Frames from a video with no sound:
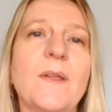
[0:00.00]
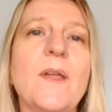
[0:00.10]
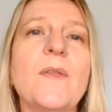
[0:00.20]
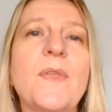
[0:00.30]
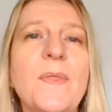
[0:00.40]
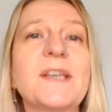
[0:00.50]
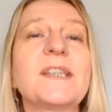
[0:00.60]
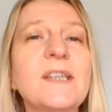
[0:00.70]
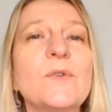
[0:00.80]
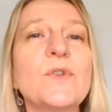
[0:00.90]
there's
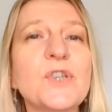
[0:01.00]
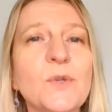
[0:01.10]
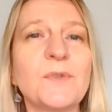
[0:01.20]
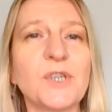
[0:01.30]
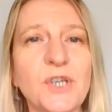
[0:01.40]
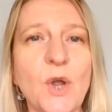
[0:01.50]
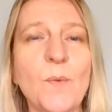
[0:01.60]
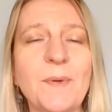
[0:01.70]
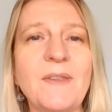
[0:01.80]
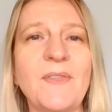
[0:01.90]
still some
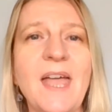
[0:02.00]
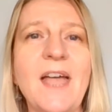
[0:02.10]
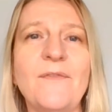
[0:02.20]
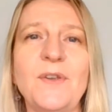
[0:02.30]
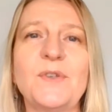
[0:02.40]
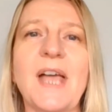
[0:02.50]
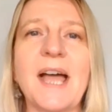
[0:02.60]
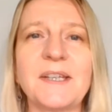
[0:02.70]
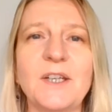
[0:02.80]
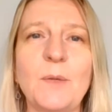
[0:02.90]
scope in there for you to
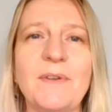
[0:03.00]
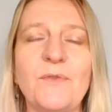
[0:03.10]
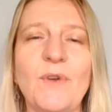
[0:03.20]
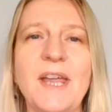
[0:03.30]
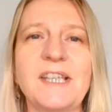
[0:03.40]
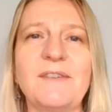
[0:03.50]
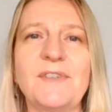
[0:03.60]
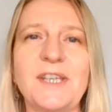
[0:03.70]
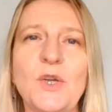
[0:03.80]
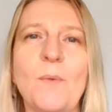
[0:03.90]
add a little bit of
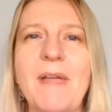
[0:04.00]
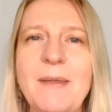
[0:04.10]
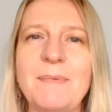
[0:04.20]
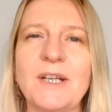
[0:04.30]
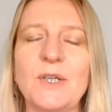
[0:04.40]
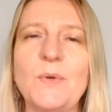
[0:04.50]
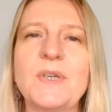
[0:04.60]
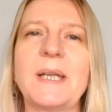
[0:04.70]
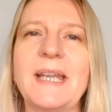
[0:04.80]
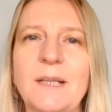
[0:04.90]
creativity or maybe include
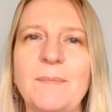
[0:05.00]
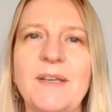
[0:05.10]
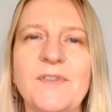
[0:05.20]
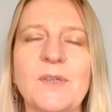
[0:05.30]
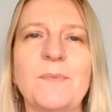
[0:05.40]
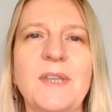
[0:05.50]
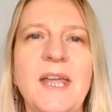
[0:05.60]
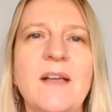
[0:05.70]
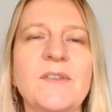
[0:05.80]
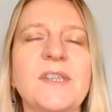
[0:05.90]
a little bit of something
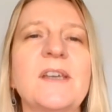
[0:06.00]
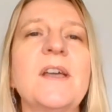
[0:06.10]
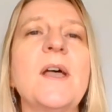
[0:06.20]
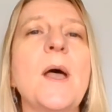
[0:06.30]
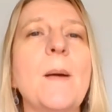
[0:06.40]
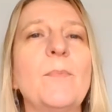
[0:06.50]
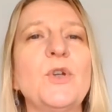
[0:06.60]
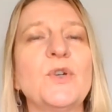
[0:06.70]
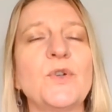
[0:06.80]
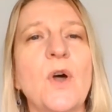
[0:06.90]
else, but
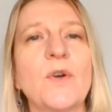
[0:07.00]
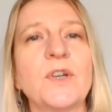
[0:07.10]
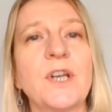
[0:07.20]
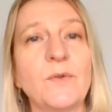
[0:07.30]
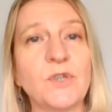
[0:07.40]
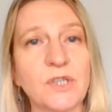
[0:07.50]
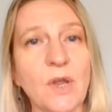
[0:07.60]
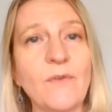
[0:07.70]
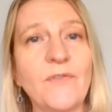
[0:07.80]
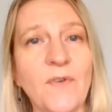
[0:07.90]
you're not going to go
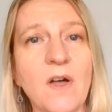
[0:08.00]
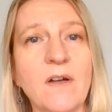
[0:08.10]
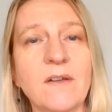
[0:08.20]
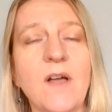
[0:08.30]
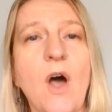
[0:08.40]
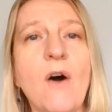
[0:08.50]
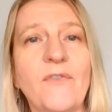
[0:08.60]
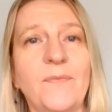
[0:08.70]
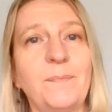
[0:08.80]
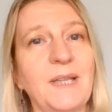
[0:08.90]
so far
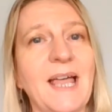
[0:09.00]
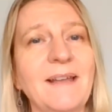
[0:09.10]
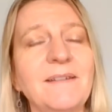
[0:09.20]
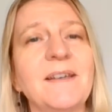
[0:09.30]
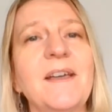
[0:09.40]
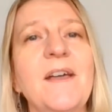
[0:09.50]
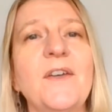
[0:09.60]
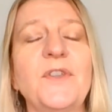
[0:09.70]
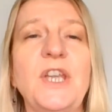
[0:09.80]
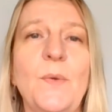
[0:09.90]
off plan
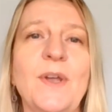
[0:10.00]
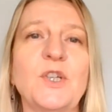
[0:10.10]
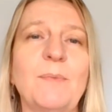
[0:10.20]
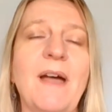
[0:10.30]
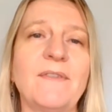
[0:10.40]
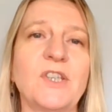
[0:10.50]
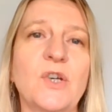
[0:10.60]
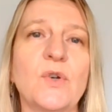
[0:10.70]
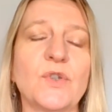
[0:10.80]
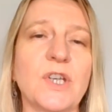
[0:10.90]
that you end up having to
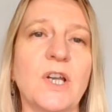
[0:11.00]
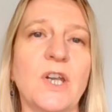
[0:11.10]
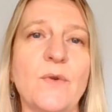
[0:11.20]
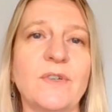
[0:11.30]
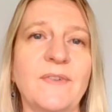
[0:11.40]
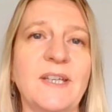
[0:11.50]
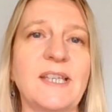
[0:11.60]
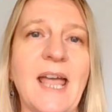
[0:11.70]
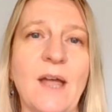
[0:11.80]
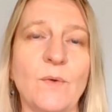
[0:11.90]
cut a load of it
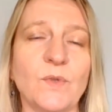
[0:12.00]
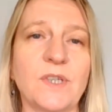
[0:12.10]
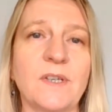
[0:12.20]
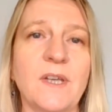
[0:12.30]
out.